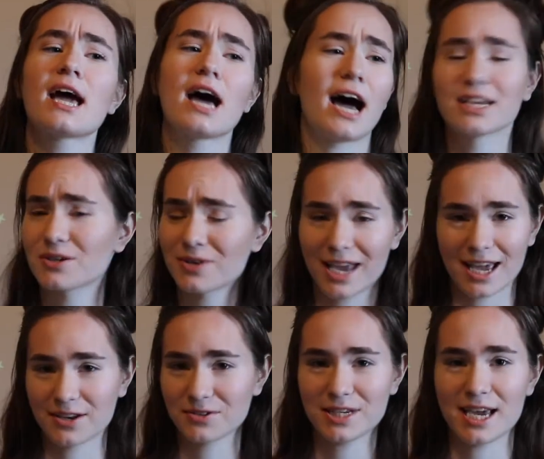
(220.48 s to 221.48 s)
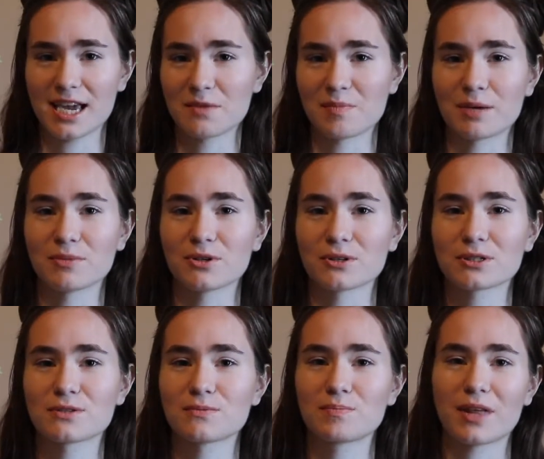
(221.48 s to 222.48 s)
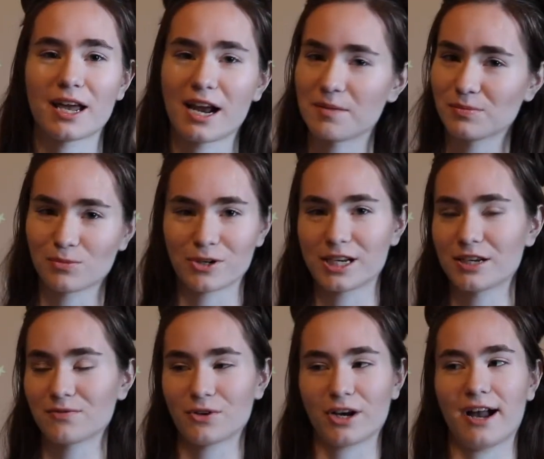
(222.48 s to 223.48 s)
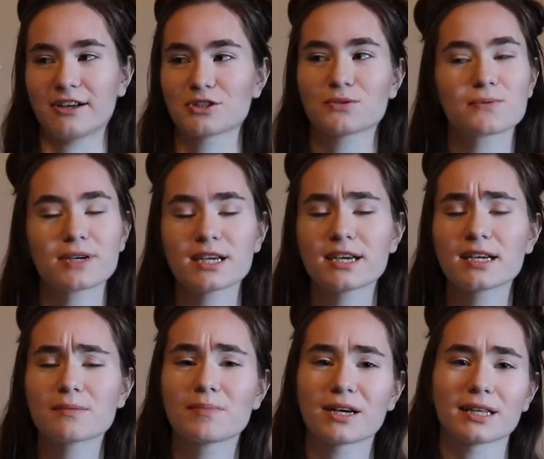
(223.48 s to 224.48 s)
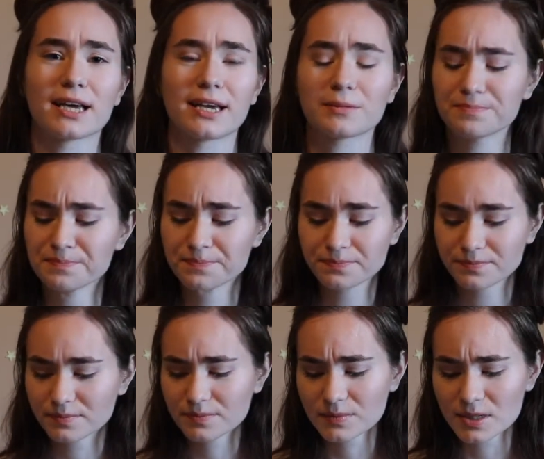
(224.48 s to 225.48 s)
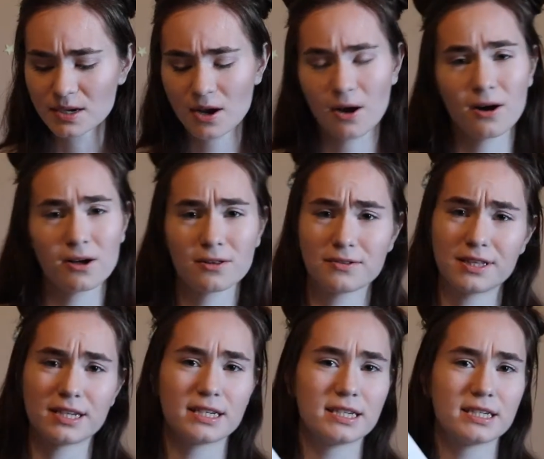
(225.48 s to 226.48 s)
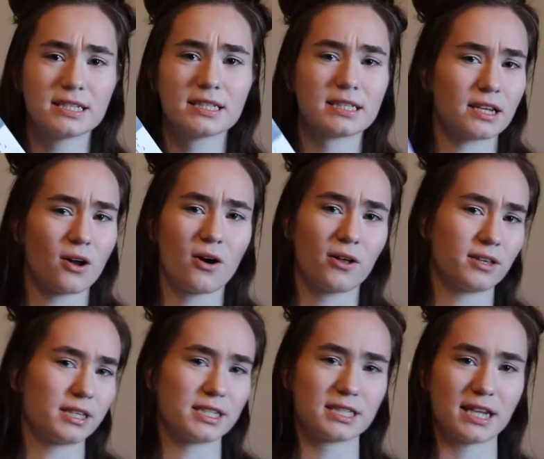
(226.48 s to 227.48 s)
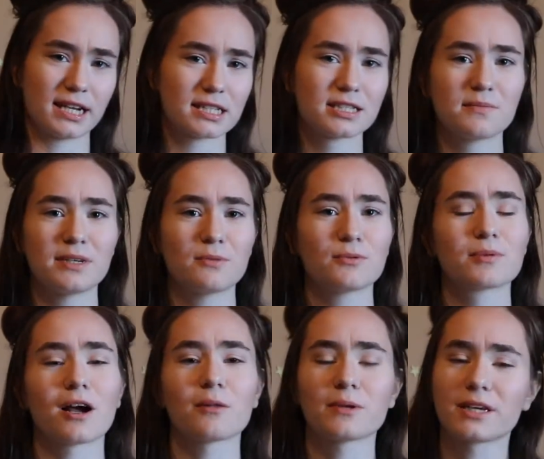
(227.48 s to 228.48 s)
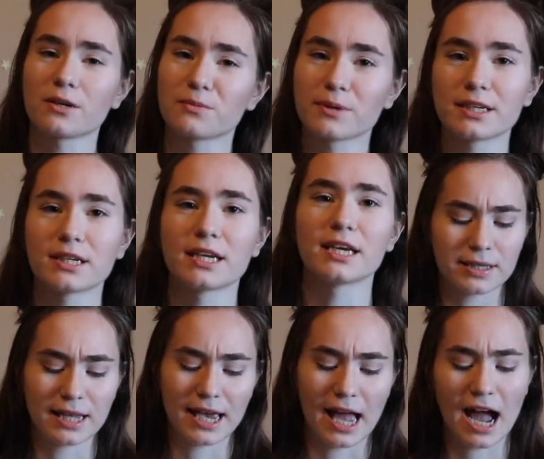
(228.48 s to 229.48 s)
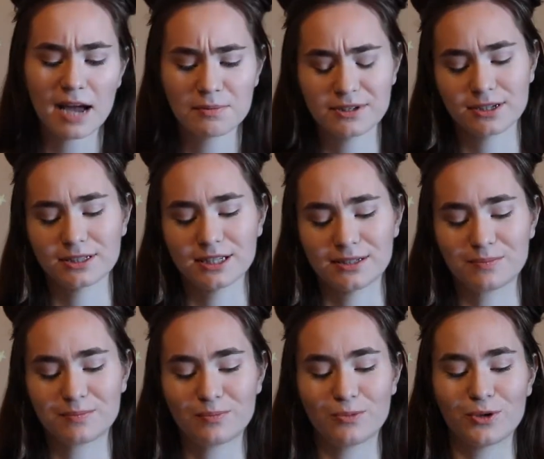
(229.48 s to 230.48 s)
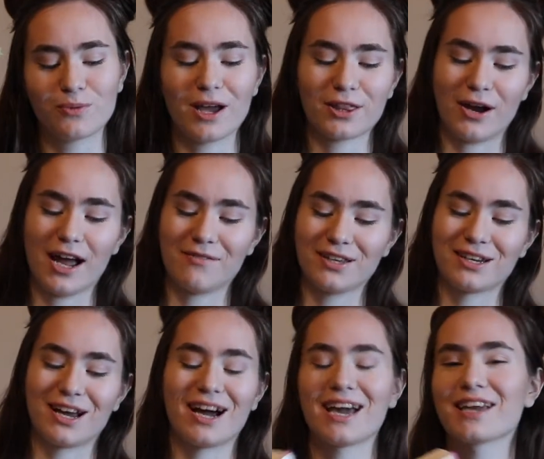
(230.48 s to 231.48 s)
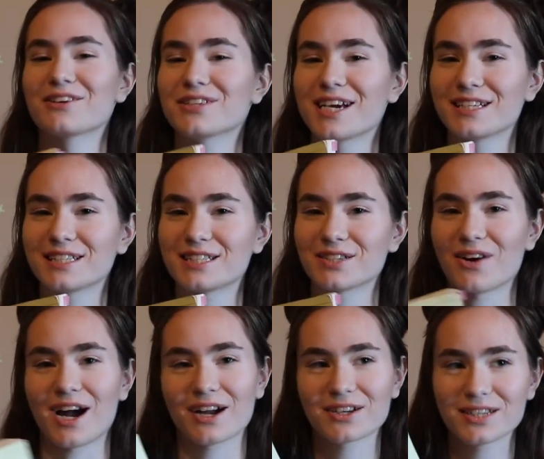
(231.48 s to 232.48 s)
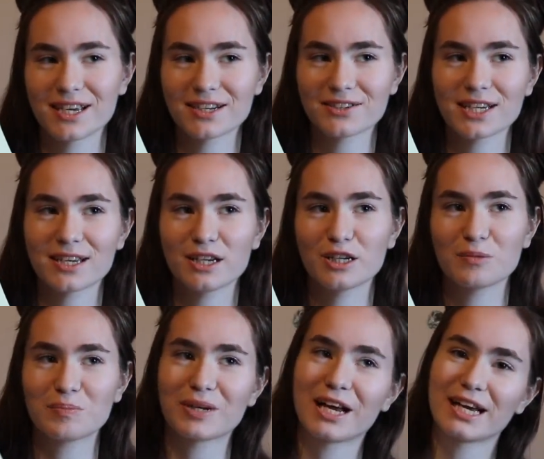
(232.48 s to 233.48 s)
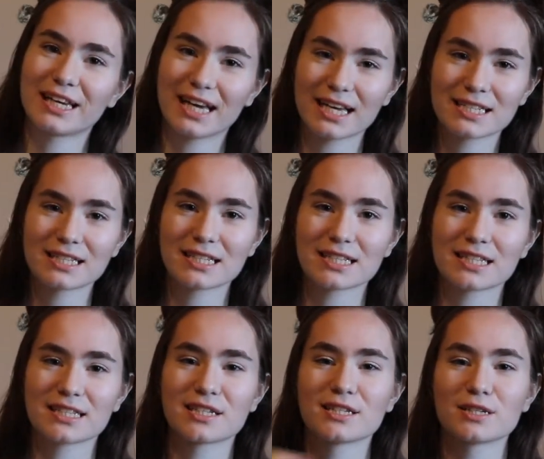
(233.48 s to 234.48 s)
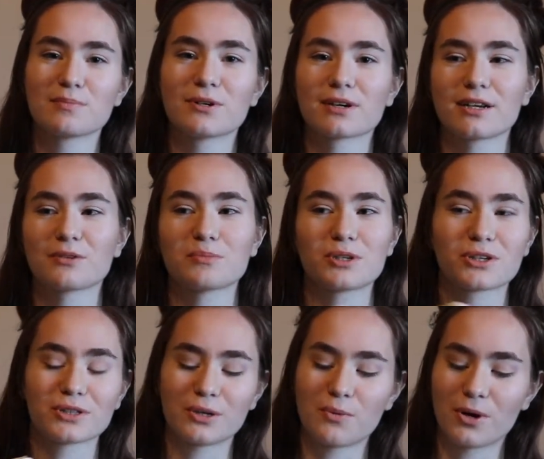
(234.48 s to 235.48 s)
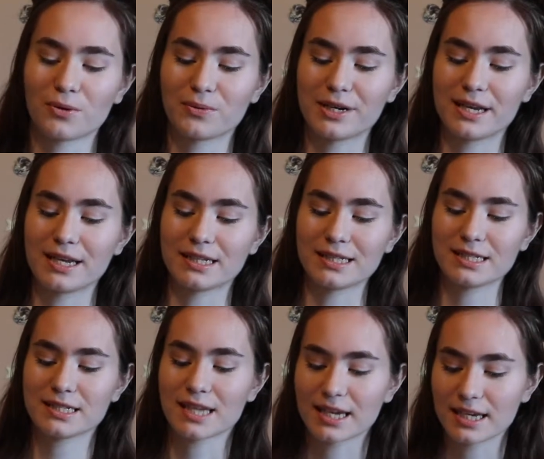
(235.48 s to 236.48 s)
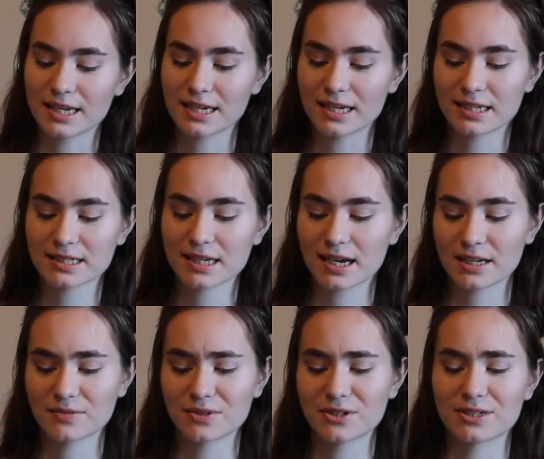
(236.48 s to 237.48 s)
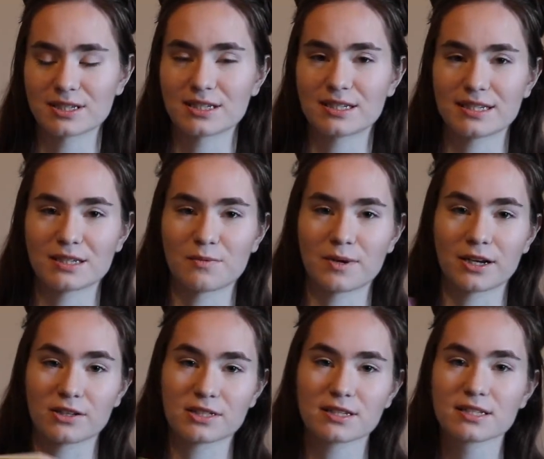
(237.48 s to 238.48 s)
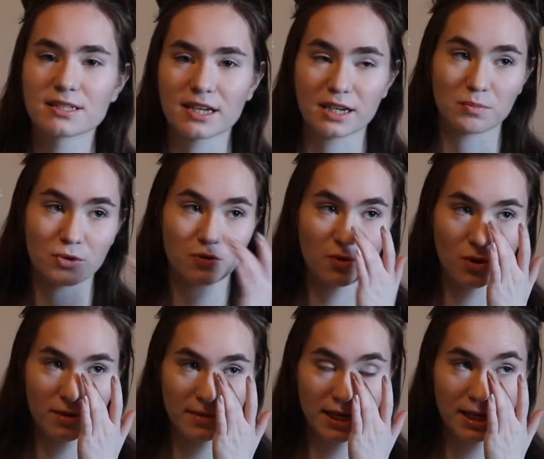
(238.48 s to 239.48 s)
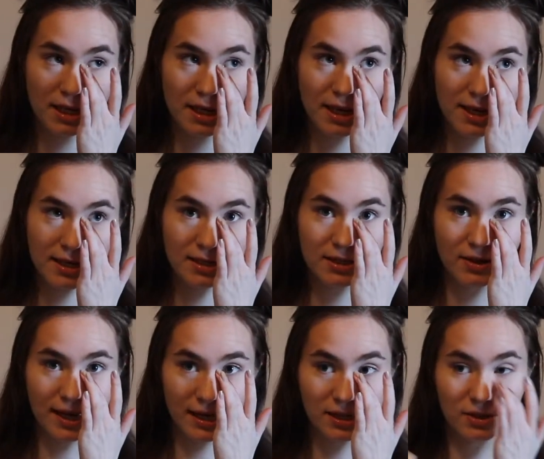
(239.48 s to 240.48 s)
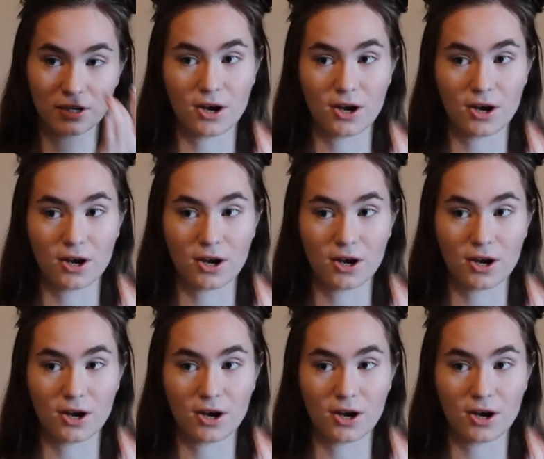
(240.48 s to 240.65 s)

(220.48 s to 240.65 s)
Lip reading: I don't annotate my books that I'm reading for casual reading, but all these and all of these next to me will probably get written in. I particularly would rather have it not annotated so I could annotate it, but I guess since this is a book I don't particularly want to read and study, it's kind of good to see someone else has studied before me so I can look